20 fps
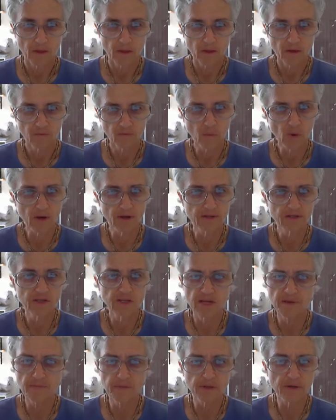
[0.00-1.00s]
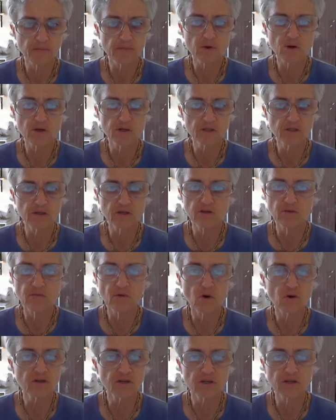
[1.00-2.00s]
If one is deeply immersed in
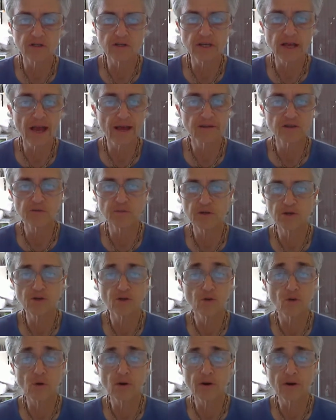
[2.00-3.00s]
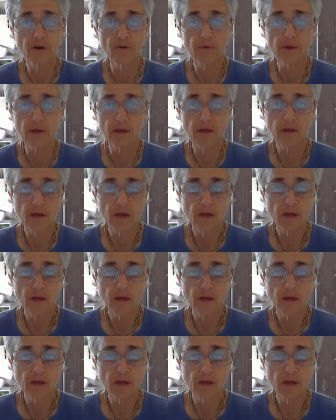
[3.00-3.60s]
devotional attachment to Lord Hari,